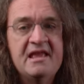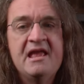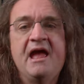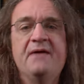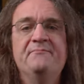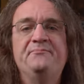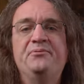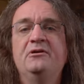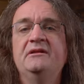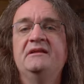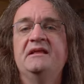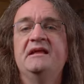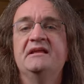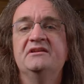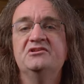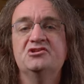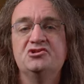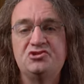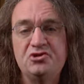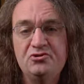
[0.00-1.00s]
and put it
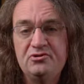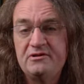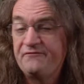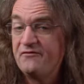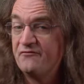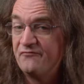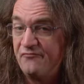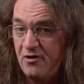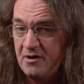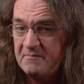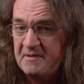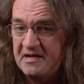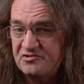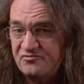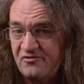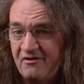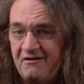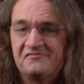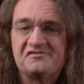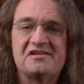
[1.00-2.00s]
in two different
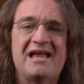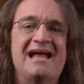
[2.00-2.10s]
4x12s